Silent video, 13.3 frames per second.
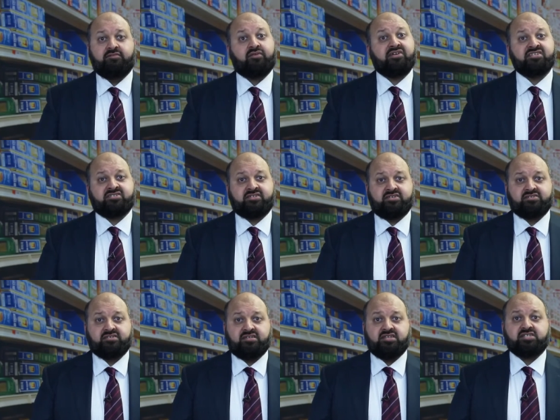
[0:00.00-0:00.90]
For
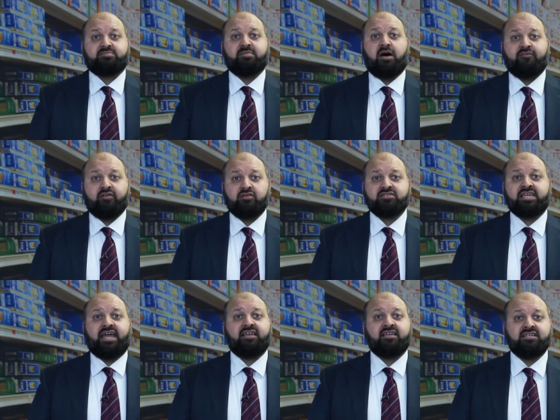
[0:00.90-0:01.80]
instance, smartphones
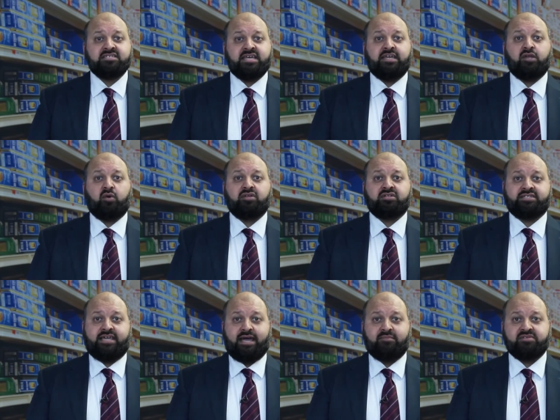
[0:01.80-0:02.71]
can contain
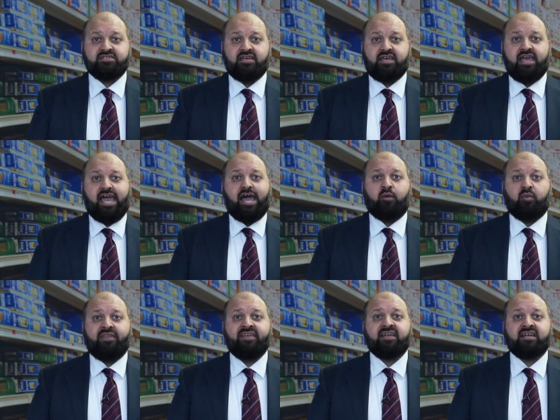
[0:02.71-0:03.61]
loyalty apps, and
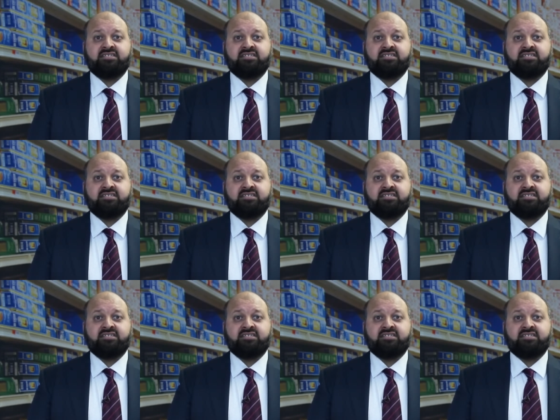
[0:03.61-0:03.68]
when the